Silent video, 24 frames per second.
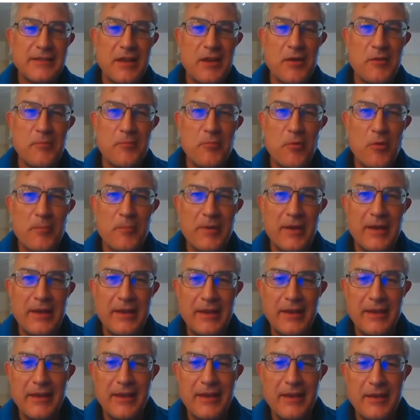So bought
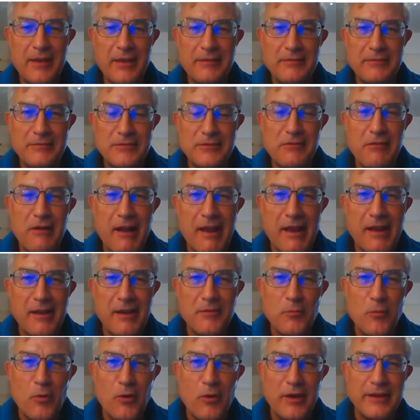my grey
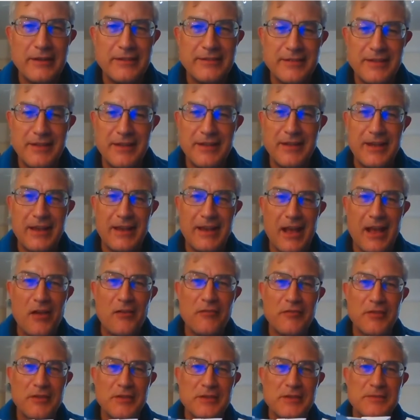and white
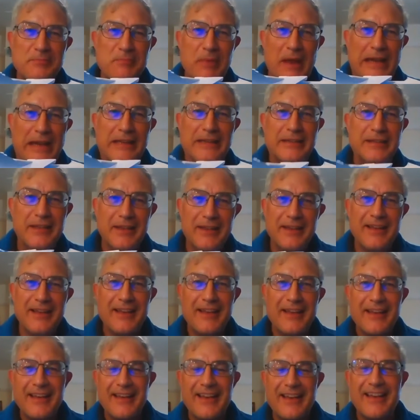Halfords paint
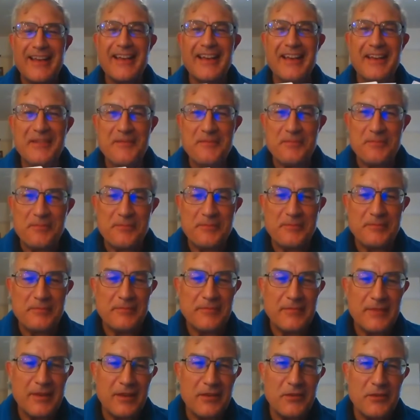
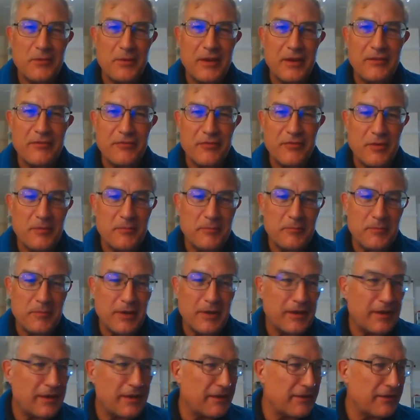the other week
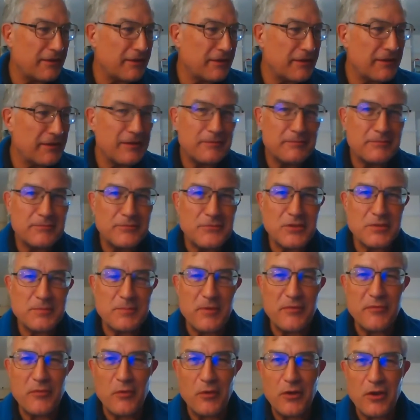from just
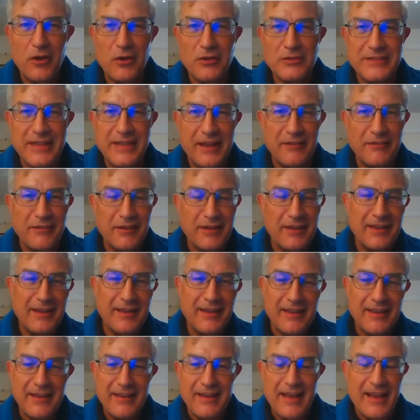before lockdown.
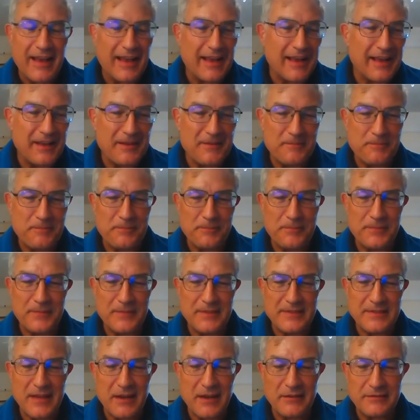
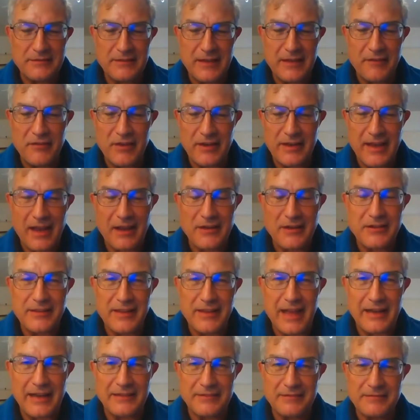So I gave it a coat of
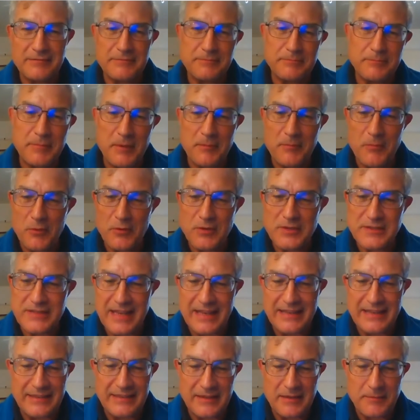that, a bit more
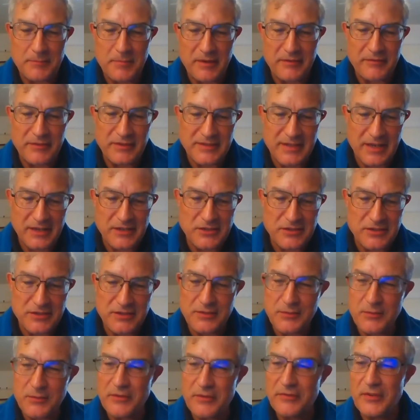sanding, a bit of
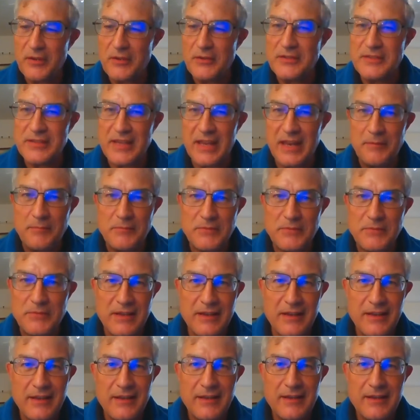attention to a few seams.